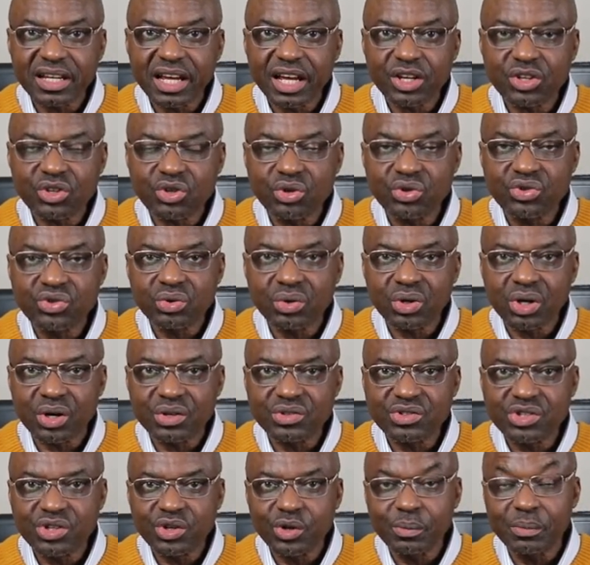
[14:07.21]
you should
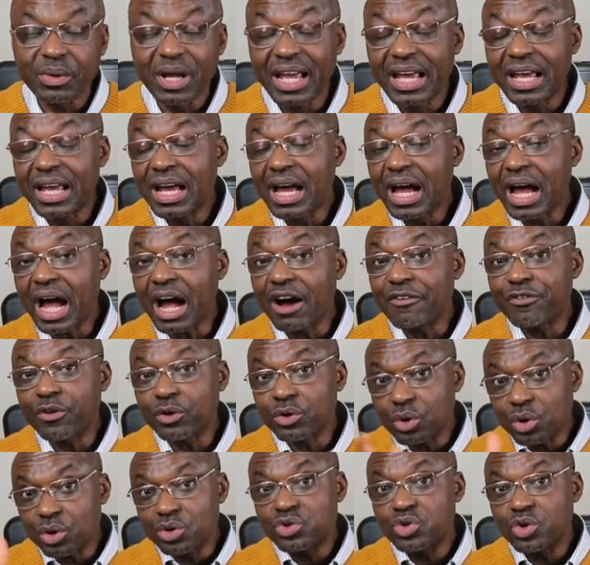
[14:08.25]
consume
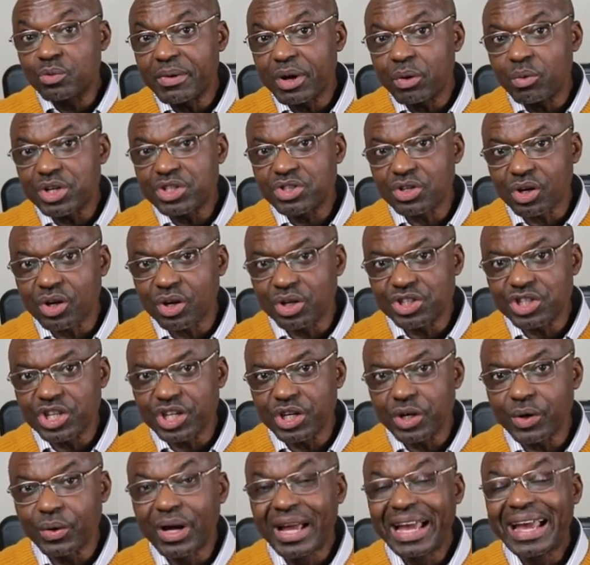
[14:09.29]
for those who may wish to
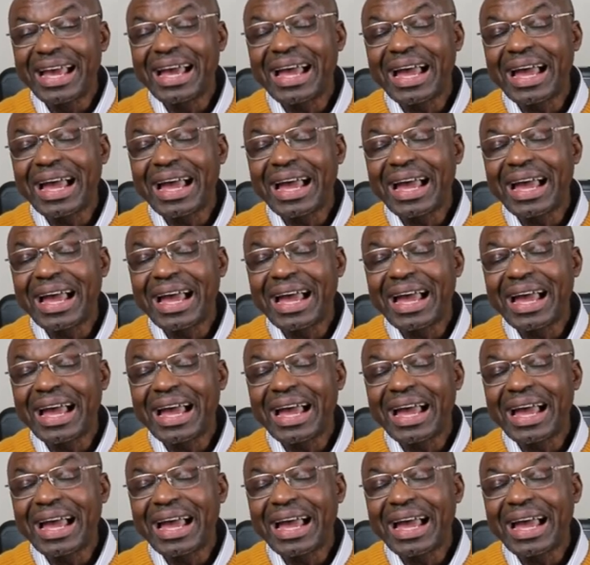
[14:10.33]
continue.